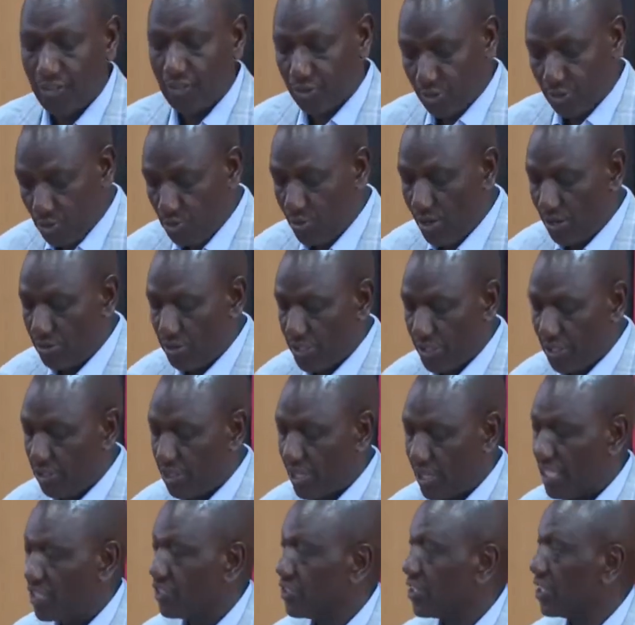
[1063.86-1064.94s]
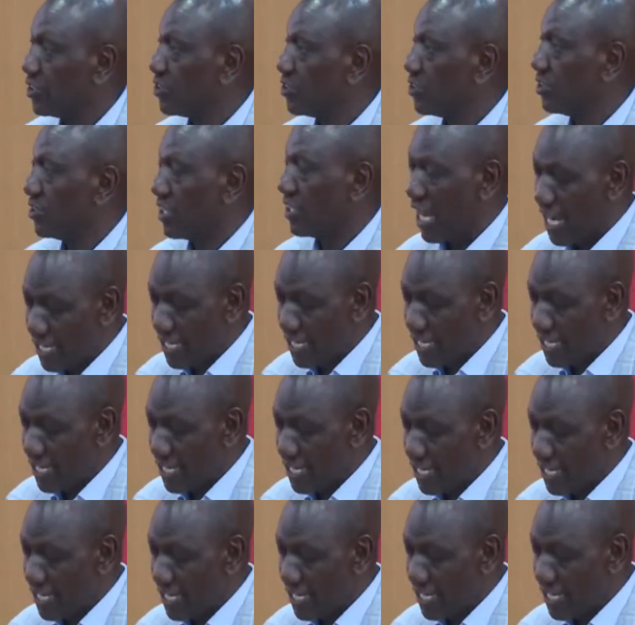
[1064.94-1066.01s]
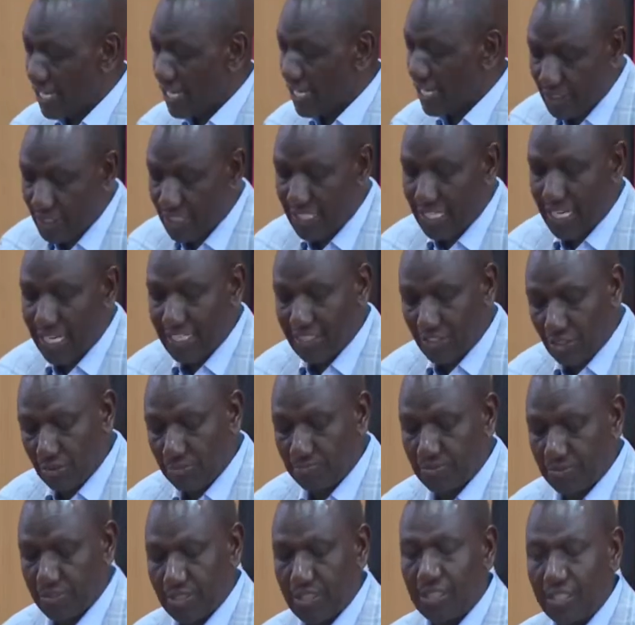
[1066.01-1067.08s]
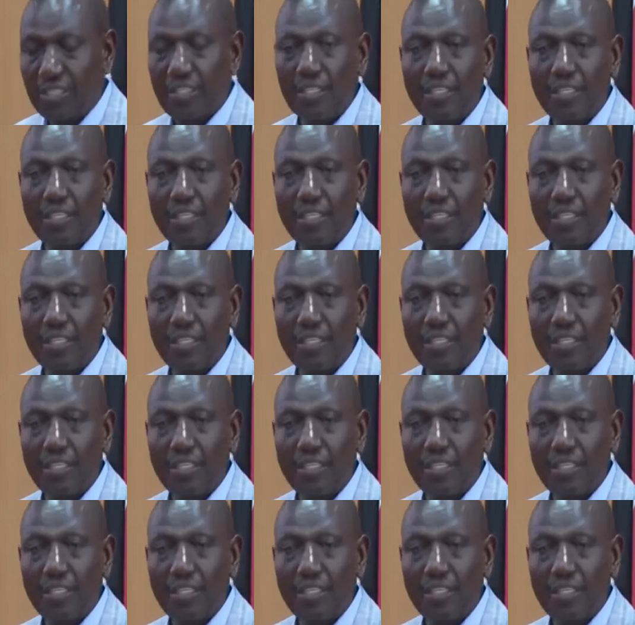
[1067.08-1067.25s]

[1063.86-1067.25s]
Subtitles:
throughout the organization and expeditiously adopts